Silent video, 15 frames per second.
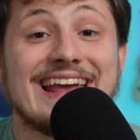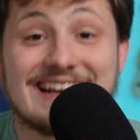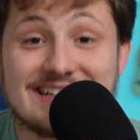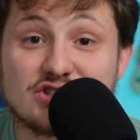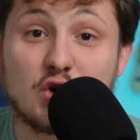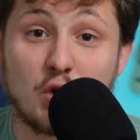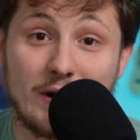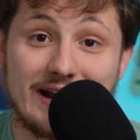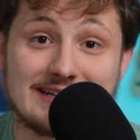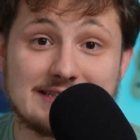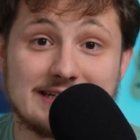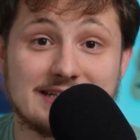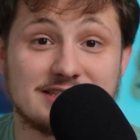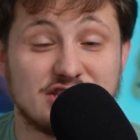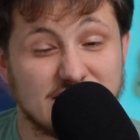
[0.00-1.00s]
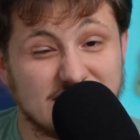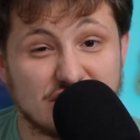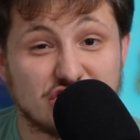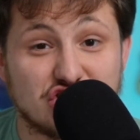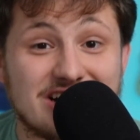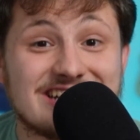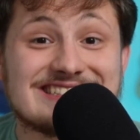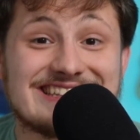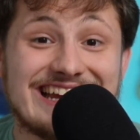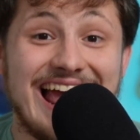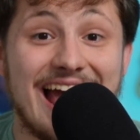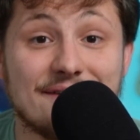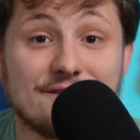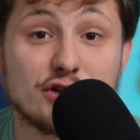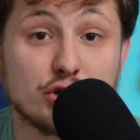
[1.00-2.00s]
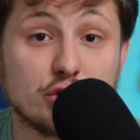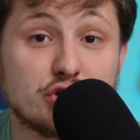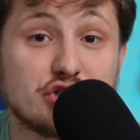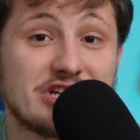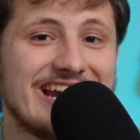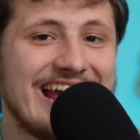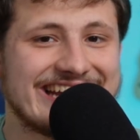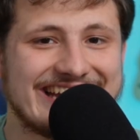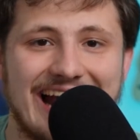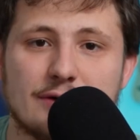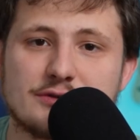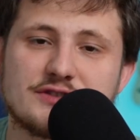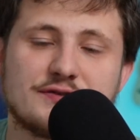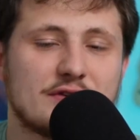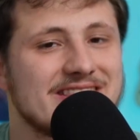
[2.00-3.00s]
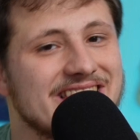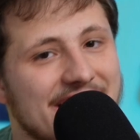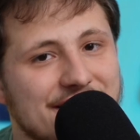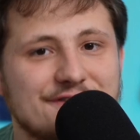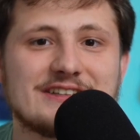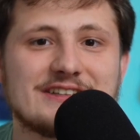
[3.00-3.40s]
is crazy is to suggest that evolution accounts for life